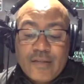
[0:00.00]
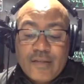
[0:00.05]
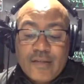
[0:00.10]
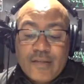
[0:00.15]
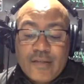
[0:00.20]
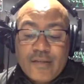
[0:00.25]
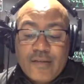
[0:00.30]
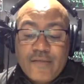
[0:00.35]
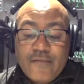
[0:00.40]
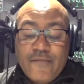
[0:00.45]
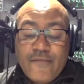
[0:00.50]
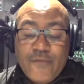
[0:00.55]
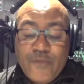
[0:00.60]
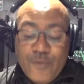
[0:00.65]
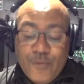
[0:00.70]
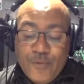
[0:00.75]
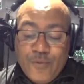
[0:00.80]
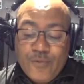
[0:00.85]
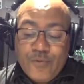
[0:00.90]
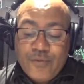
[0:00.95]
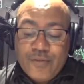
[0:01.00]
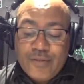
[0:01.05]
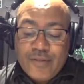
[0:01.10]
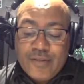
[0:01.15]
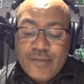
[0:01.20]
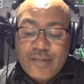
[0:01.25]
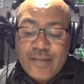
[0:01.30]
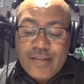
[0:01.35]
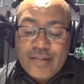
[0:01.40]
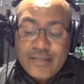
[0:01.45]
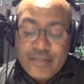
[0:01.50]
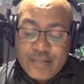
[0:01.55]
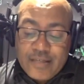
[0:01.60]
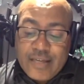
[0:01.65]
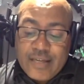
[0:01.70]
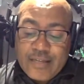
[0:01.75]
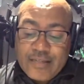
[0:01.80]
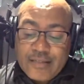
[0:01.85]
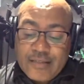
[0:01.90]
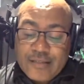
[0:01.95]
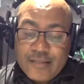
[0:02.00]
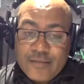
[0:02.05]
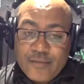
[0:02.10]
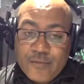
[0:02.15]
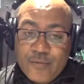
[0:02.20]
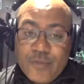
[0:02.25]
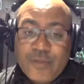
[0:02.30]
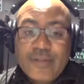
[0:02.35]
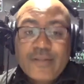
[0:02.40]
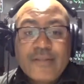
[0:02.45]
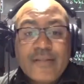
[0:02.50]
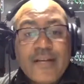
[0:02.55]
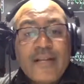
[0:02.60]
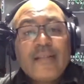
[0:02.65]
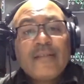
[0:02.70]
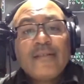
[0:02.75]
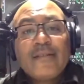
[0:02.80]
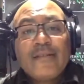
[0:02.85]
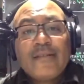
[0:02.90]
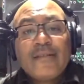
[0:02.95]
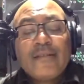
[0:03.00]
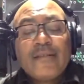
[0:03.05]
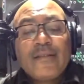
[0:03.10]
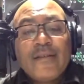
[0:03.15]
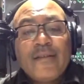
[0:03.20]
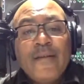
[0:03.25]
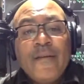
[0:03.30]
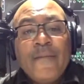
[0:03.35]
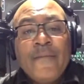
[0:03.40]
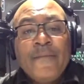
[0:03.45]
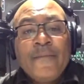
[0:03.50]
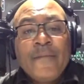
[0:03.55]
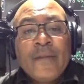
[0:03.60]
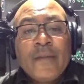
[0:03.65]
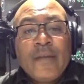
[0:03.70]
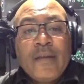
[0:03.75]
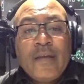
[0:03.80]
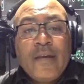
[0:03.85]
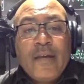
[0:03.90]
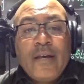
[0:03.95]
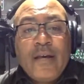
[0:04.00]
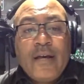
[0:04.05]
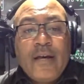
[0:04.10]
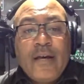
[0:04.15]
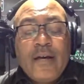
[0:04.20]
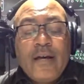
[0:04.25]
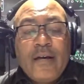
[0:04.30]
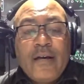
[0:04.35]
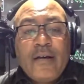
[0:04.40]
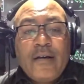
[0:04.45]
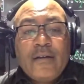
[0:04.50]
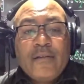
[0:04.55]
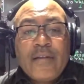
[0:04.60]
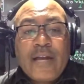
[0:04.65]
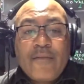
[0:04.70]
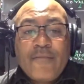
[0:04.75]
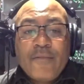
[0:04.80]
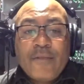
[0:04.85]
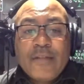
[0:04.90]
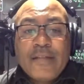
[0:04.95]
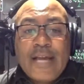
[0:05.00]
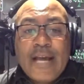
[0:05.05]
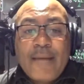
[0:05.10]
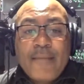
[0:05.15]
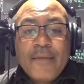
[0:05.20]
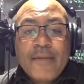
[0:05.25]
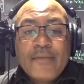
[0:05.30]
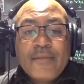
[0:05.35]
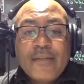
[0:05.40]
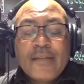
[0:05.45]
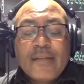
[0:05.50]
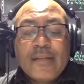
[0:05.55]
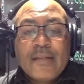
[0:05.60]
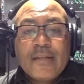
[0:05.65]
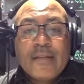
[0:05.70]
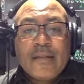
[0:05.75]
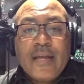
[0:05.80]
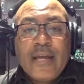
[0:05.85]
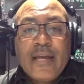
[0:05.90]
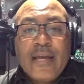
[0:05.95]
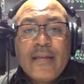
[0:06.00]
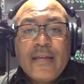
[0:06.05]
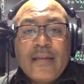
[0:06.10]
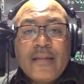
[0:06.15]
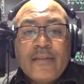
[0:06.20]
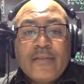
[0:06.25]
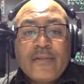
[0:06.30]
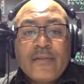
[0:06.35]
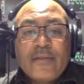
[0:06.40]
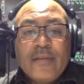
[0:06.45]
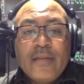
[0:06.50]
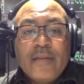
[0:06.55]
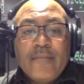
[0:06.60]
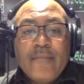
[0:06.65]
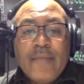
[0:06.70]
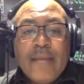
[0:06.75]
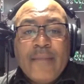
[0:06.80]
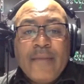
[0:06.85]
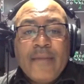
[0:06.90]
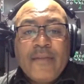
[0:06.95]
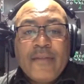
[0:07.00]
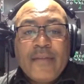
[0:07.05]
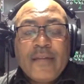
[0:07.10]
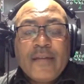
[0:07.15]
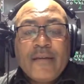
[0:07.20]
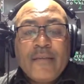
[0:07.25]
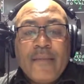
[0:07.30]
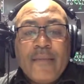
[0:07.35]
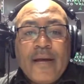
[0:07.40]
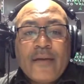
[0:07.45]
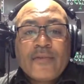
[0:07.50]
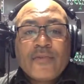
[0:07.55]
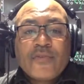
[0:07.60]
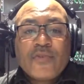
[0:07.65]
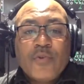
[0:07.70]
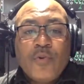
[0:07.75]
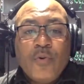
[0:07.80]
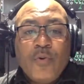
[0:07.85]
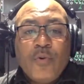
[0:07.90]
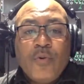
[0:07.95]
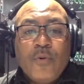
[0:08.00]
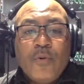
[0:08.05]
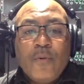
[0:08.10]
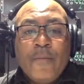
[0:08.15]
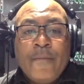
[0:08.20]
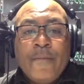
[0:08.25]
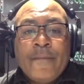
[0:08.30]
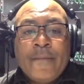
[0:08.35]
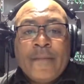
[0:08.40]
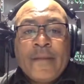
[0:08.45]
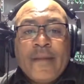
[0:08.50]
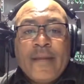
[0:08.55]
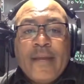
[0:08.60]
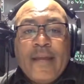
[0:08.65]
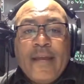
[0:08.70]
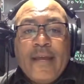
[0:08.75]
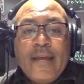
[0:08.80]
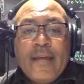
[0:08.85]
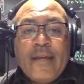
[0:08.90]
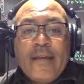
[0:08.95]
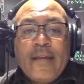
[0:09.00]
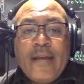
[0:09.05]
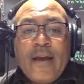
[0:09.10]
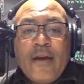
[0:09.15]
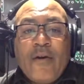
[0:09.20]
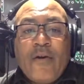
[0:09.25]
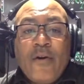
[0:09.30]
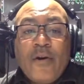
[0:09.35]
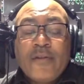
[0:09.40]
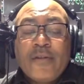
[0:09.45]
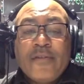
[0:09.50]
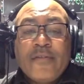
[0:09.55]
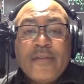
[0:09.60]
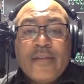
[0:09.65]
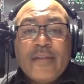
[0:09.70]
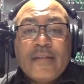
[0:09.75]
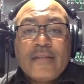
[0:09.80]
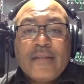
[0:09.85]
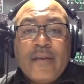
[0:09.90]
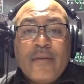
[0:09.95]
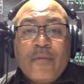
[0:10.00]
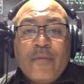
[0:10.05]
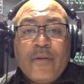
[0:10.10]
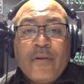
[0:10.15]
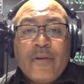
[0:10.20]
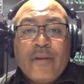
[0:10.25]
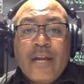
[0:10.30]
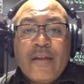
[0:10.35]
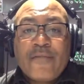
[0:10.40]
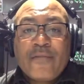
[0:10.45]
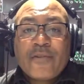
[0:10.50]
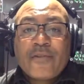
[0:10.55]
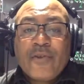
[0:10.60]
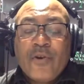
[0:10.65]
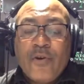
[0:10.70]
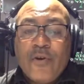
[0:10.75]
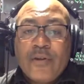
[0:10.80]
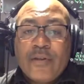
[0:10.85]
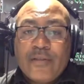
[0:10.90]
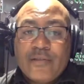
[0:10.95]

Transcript: confuse education with intelligence. That really got me thinking, and it made me think about school and all the things that we were never taught in